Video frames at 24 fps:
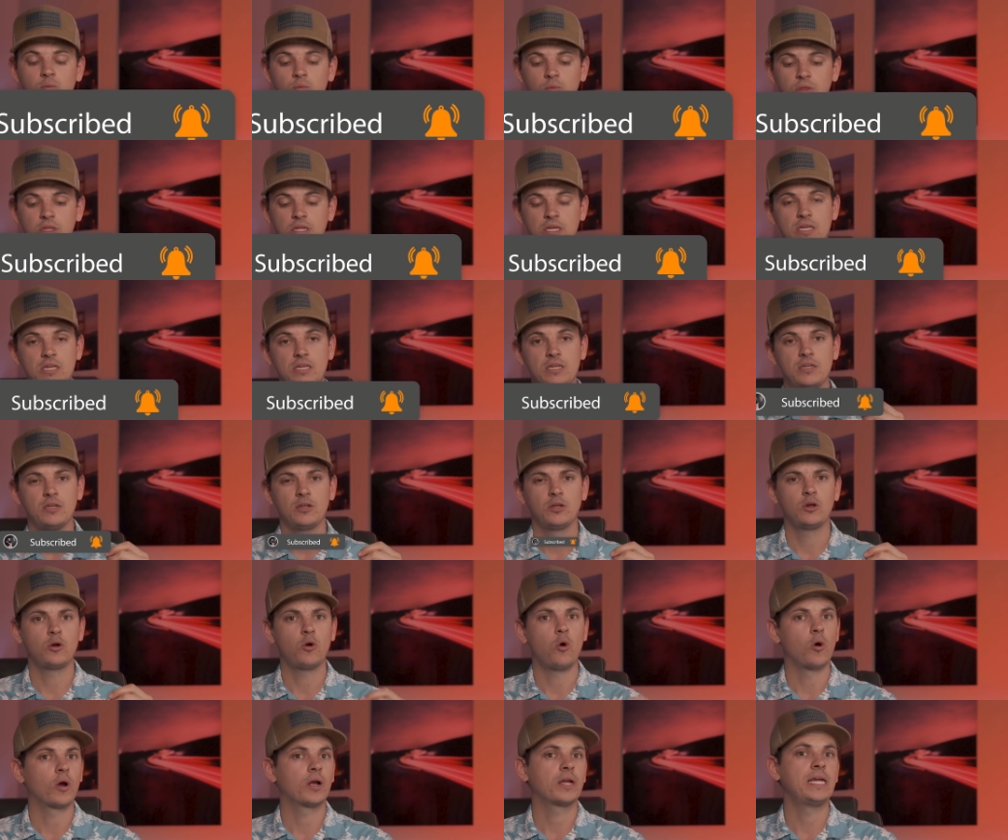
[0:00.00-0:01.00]
the
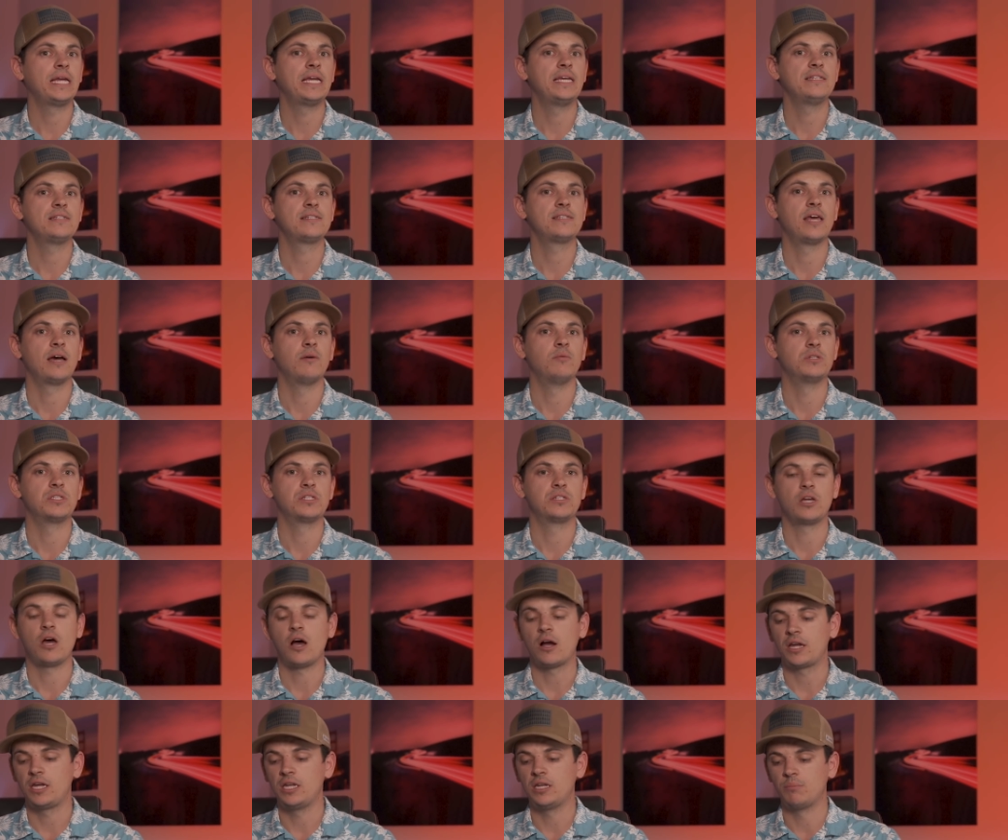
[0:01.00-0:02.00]
court case that was
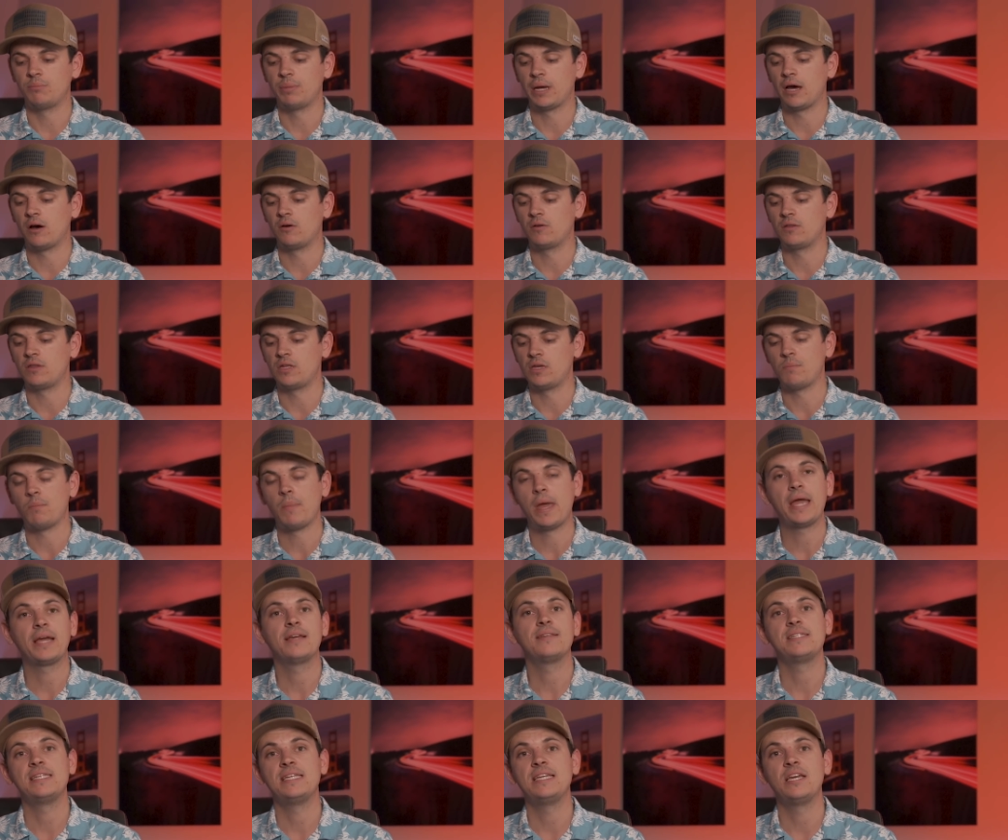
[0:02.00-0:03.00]
talking about the
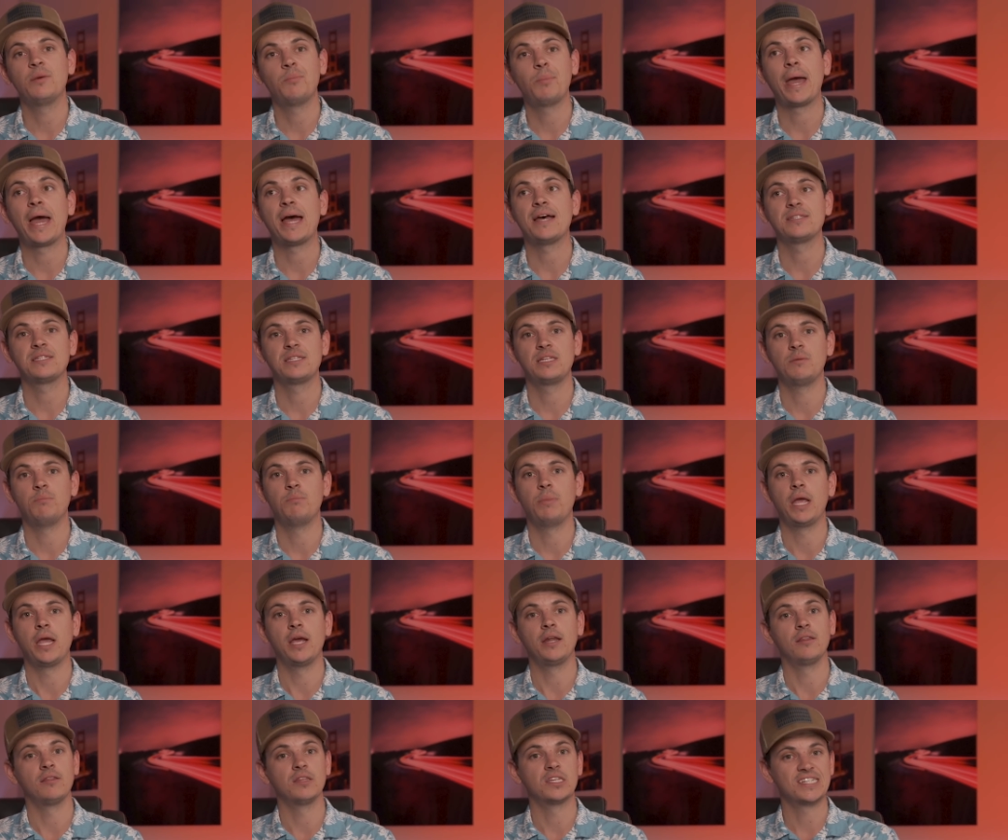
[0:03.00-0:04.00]
magazine capacity
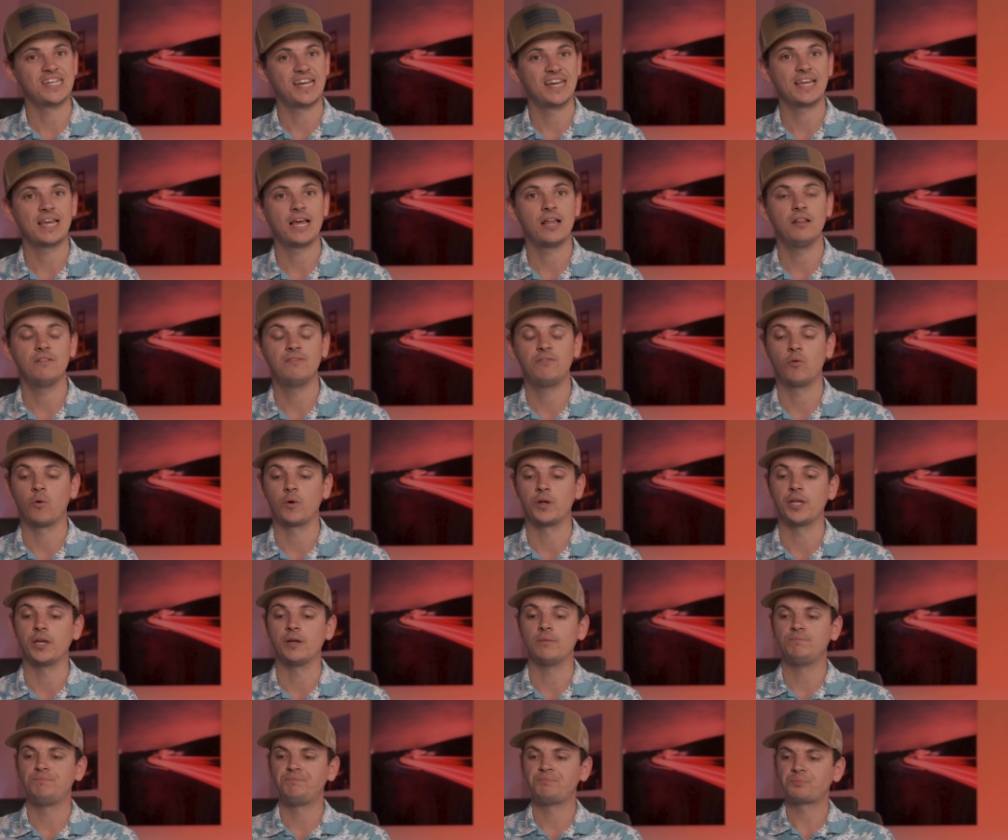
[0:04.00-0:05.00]
ban in the state of California,